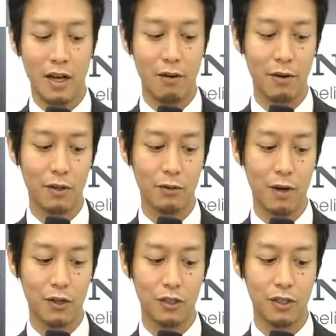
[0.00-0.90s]
uh, recorder
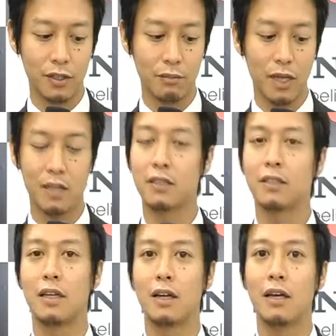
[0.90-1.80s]
function plus
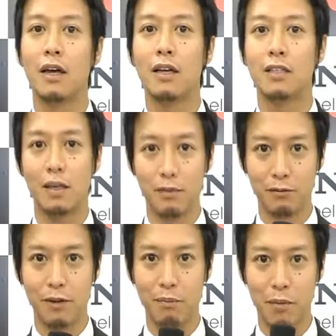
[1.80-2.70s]
the seven
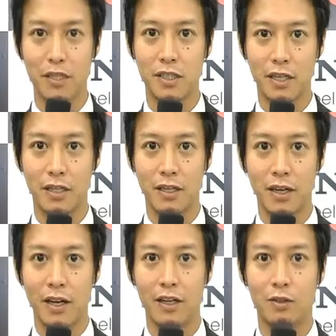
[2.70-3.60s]
frame per sec.
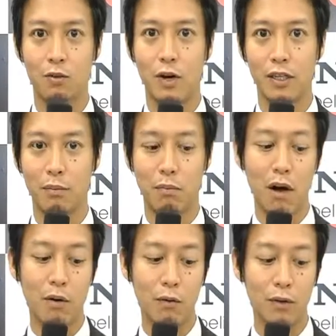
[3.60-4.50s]
It's quite
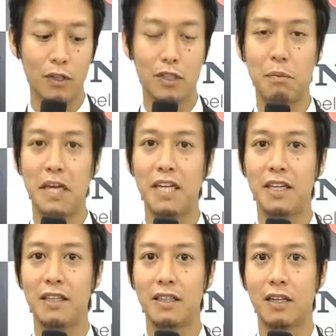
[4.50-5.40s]
powerful and
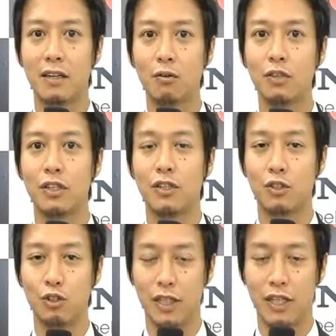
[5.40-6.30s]
speedy. The continuous
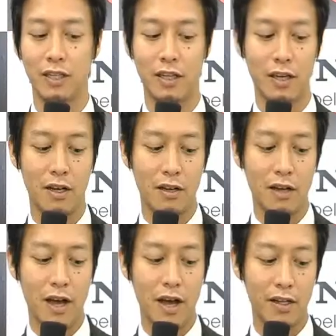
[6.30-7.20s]
shooting
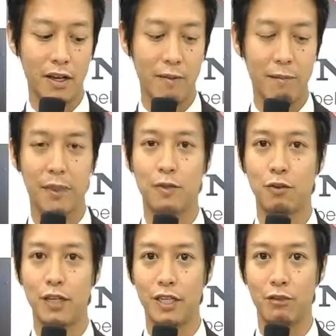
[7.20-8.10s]
and um,
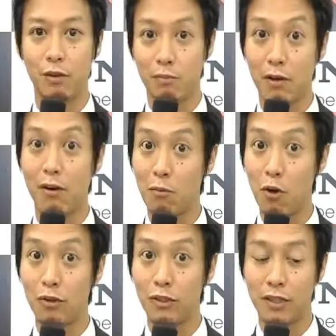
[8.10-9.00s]
3D sweep panel
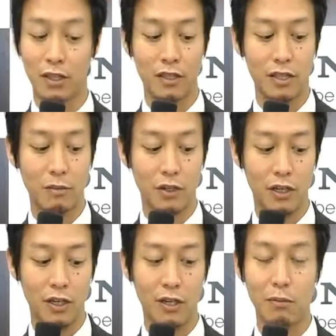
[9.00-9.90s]
mode, the customer
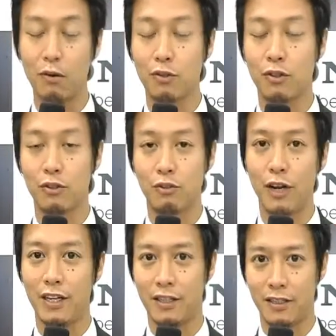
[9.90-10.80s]
can enable to
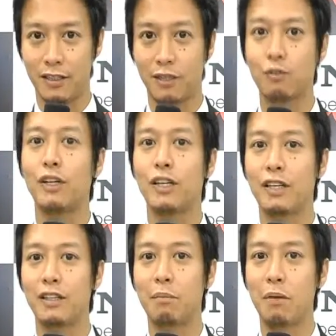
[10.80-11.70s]
create the
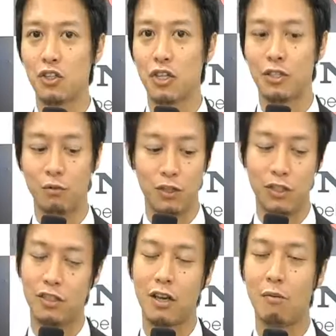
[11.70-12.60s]
3D the pictures with
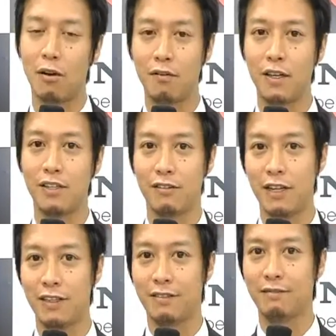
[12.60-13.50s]
this camera
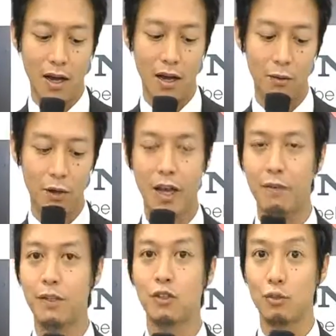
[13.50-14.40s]
easily. Uh, we
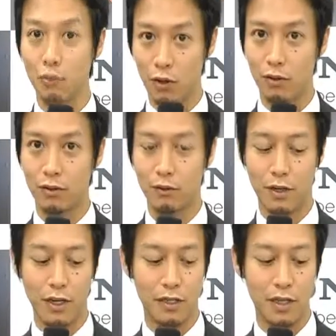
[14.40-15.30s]
have the two models.
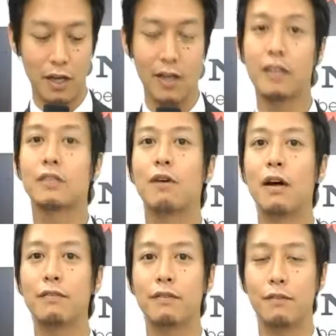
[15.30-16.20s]
One is a
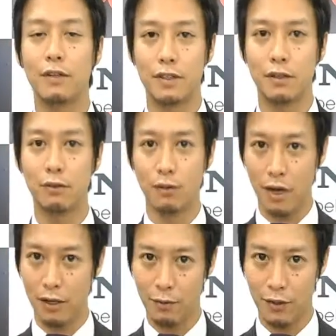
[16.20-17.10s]
NEX-5 with a full
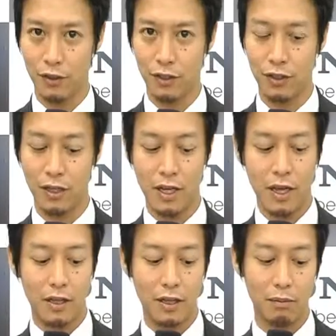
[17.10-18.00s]
high definition.
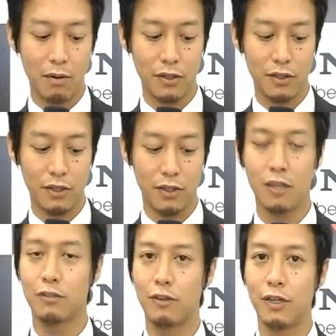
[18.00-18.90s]
The price is
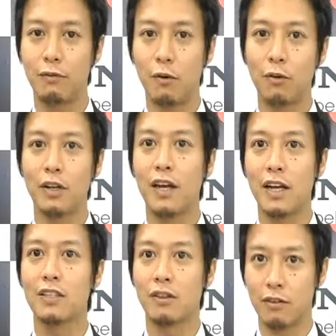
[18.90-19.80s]
uh,
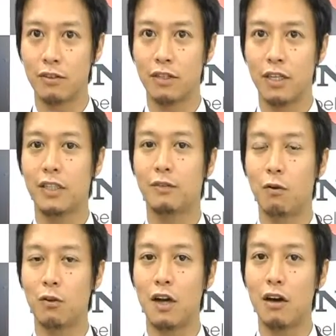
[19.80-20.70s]
34990,
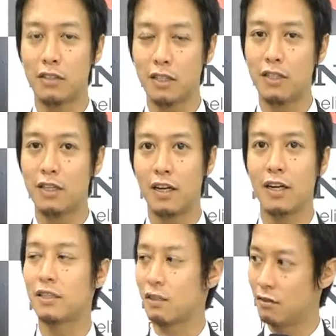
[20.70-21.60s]

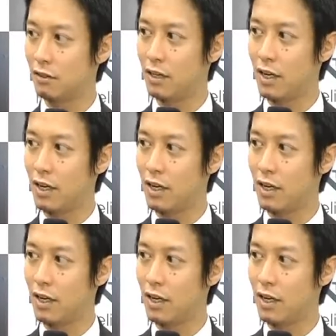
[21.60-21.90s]
34,990